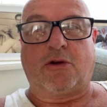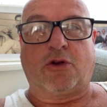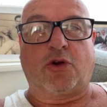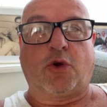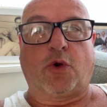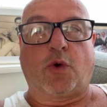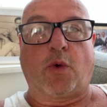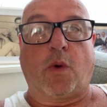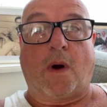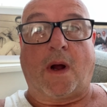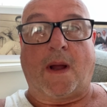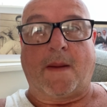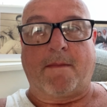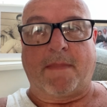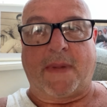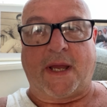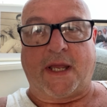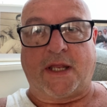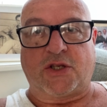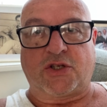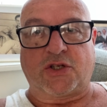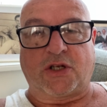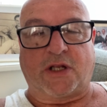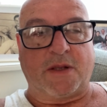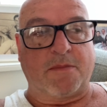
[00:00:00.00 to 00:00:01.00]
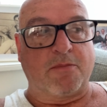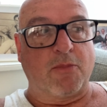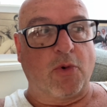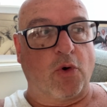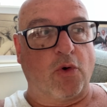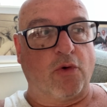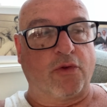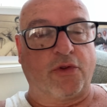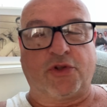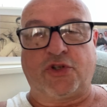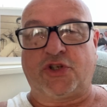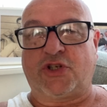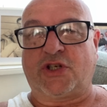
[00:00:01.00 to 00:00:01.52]
quite majorly,
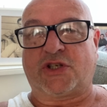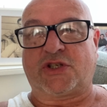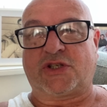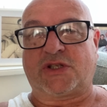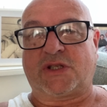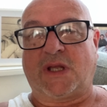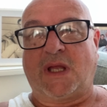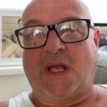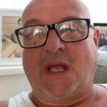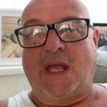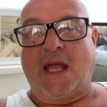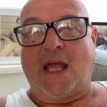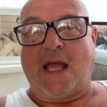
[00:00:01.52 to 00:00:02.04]
more than just